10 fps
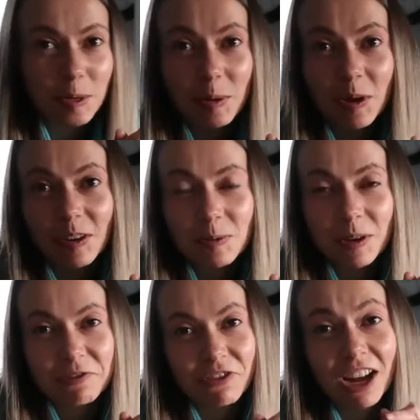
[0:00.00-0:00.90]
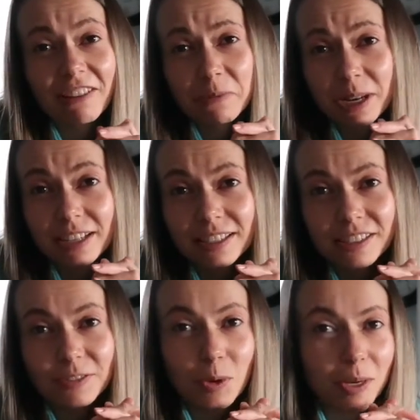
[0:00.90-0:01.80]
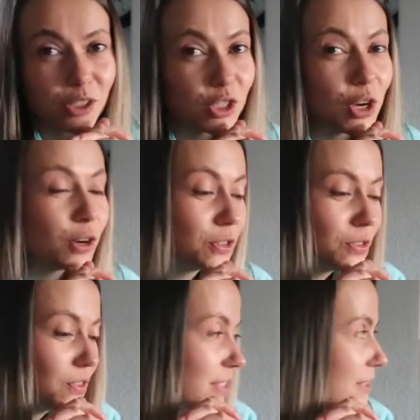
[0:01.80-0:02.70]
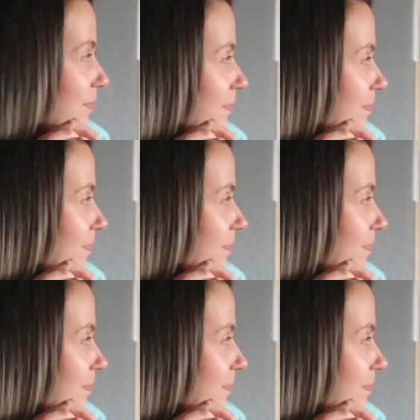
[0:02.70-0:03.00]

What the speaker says: Well, we're on what, 5 minutes of questions?